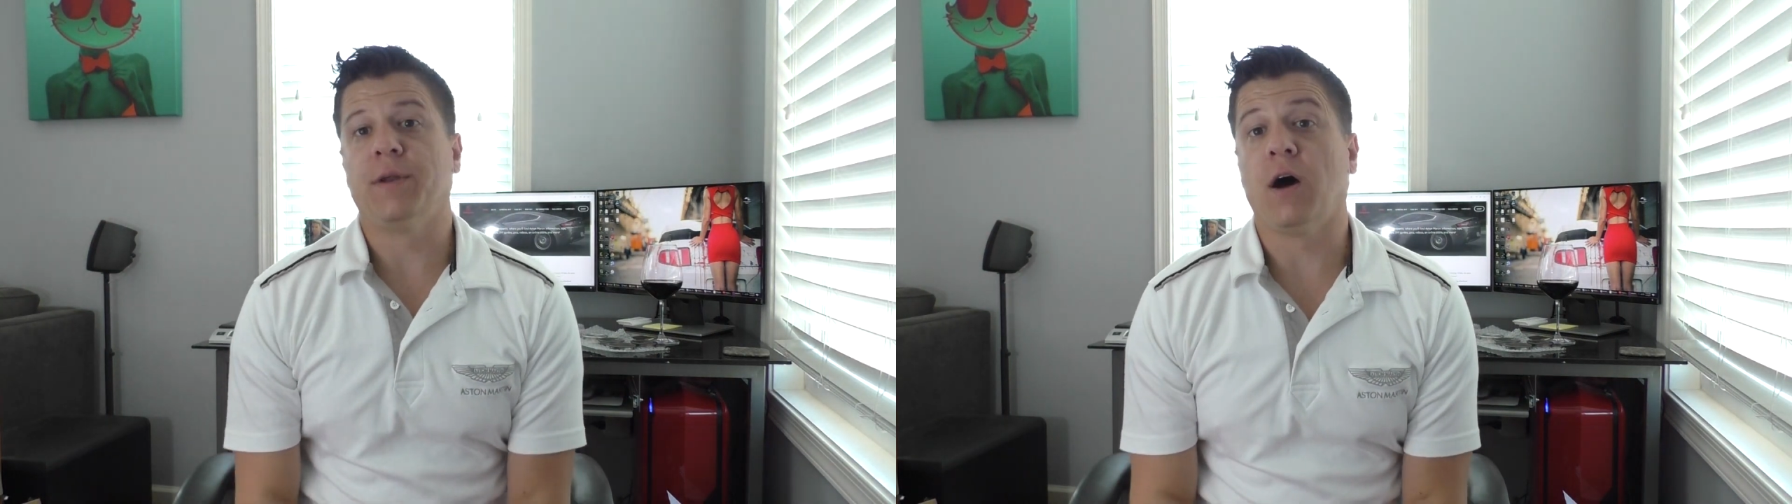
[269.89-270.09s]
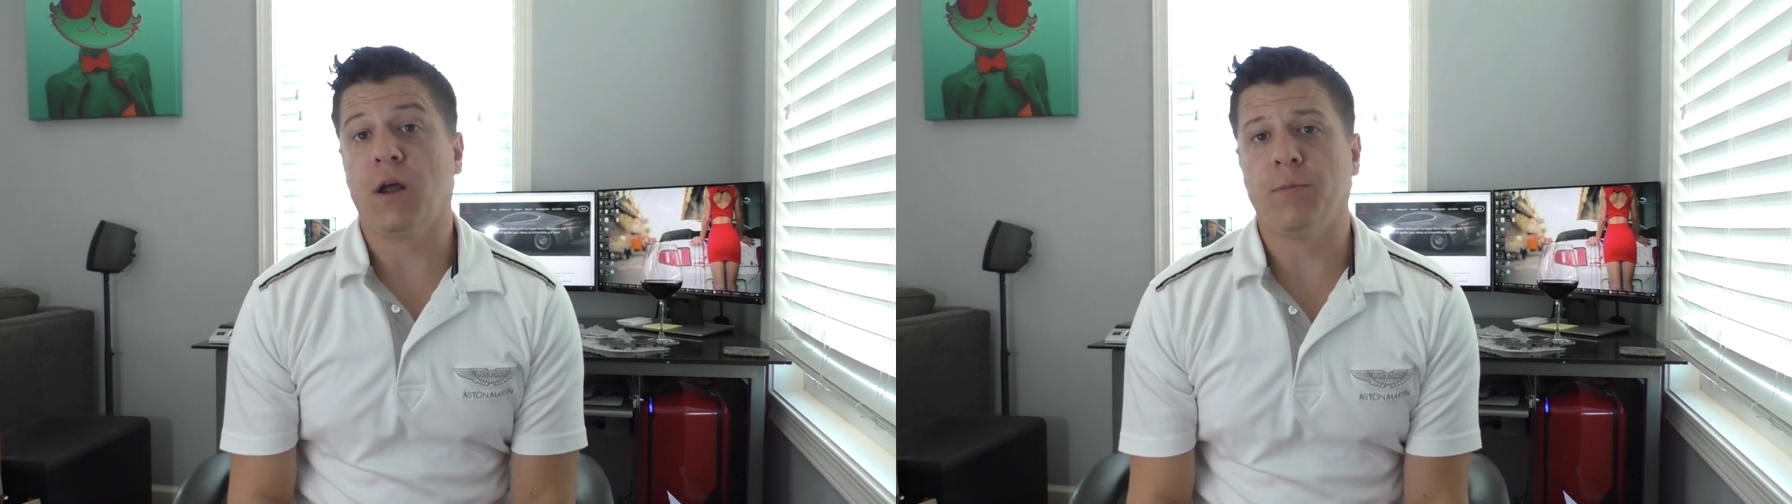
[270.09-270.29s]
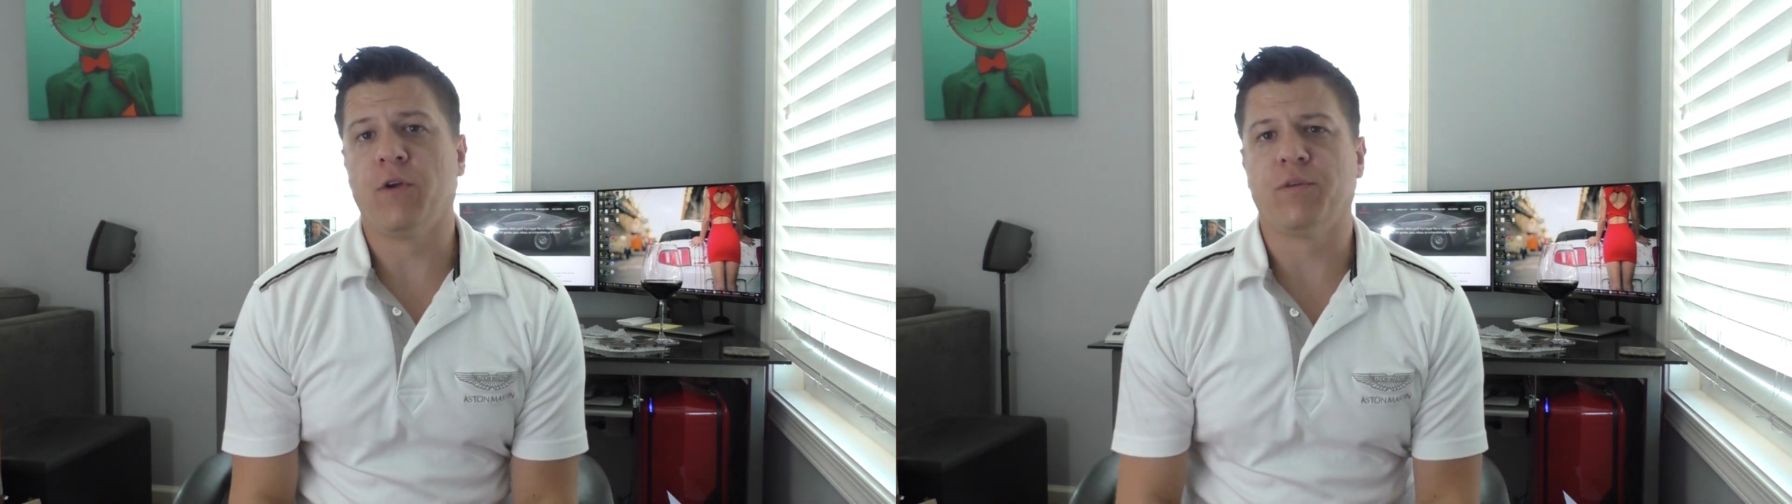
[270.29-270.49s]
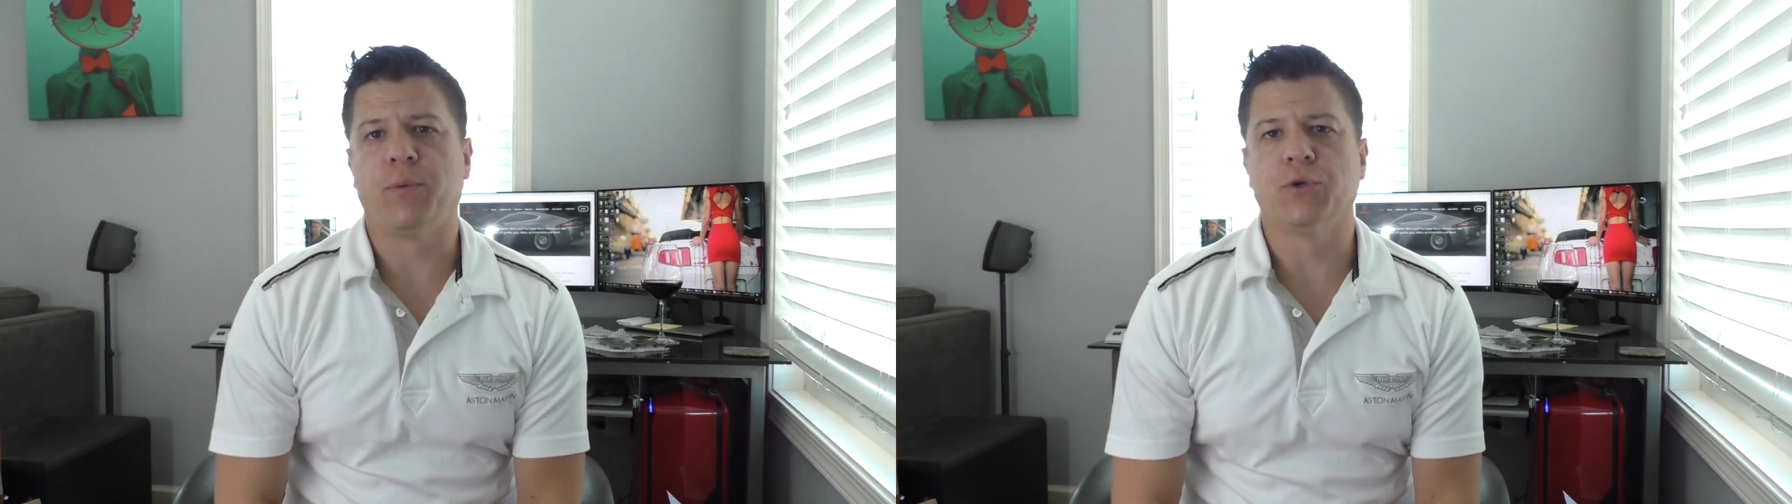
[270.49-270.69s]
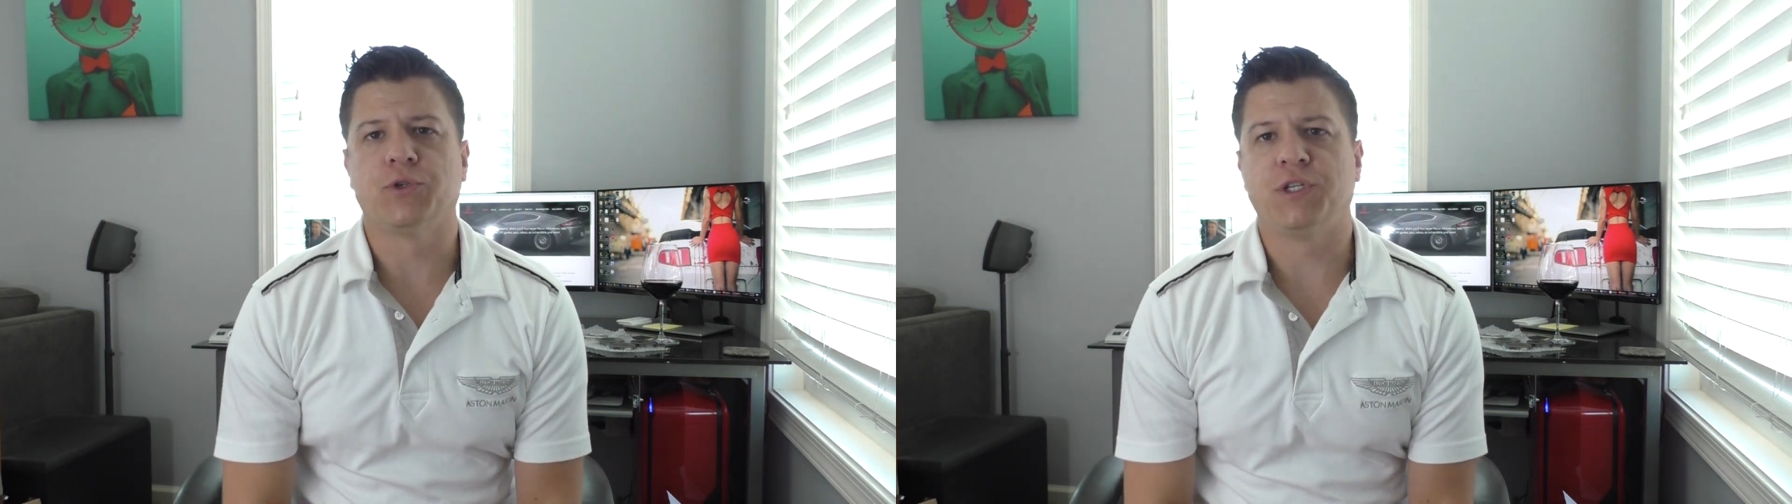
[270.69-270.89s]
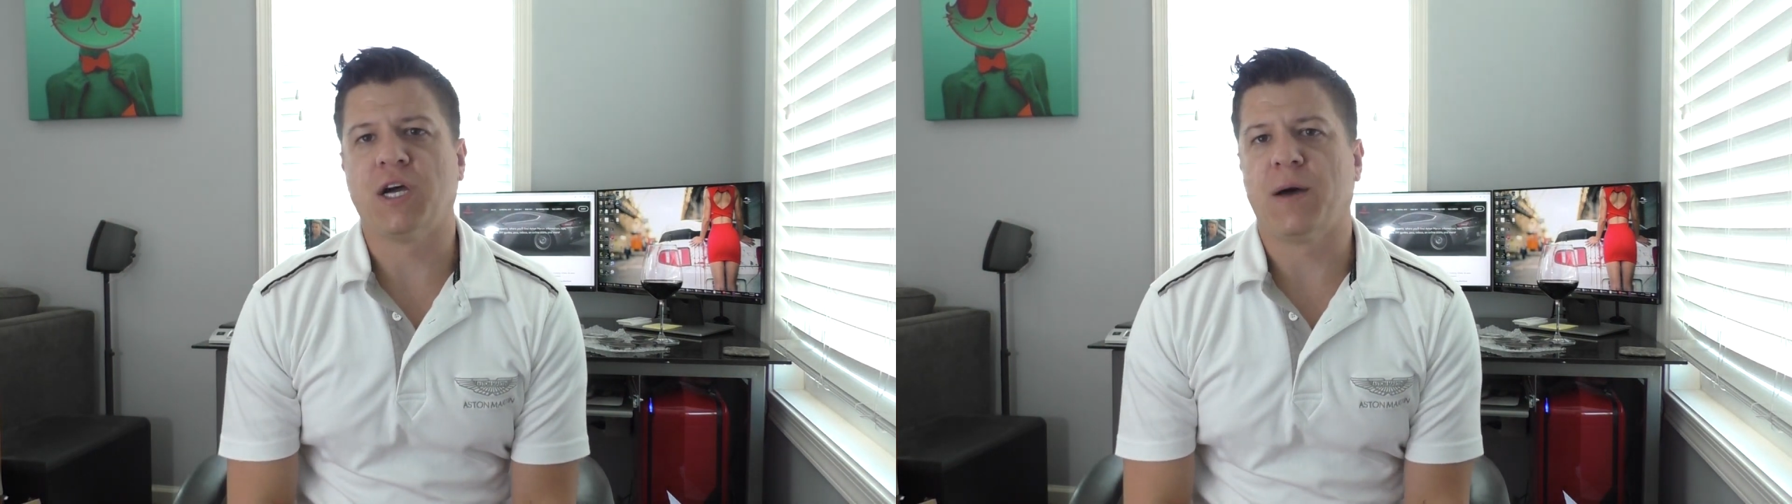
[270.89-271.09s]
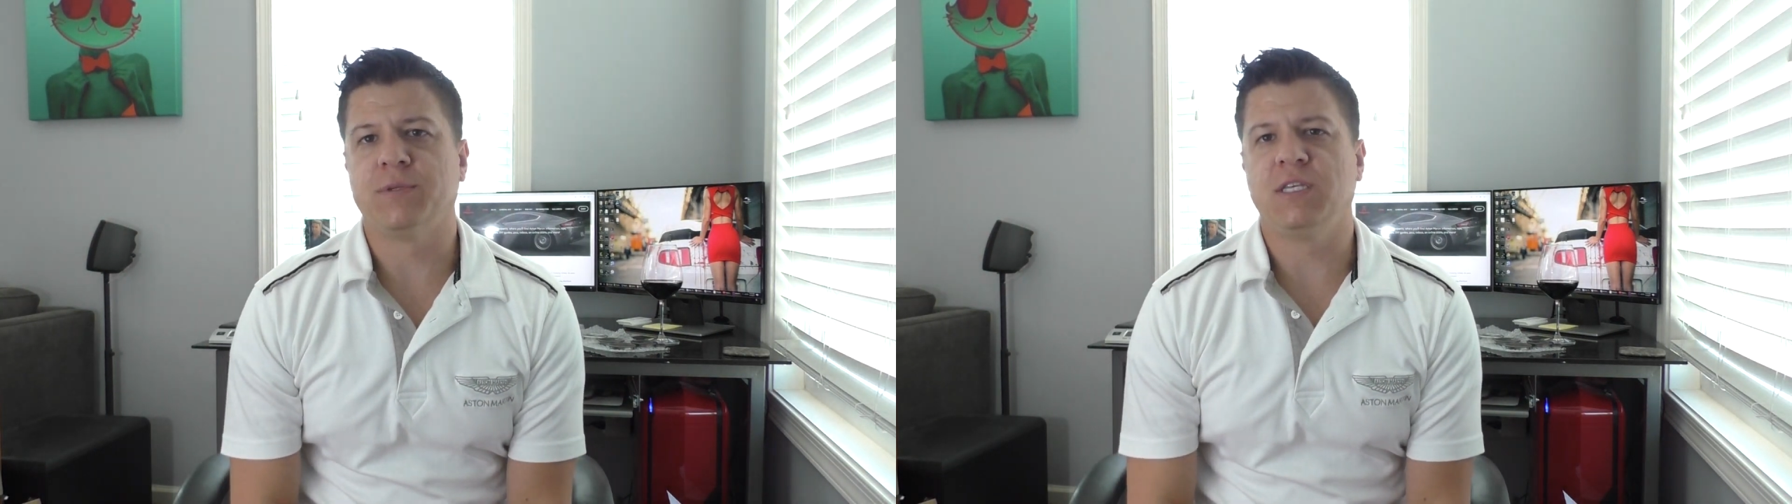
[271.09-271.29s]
an automotive upholstery shop,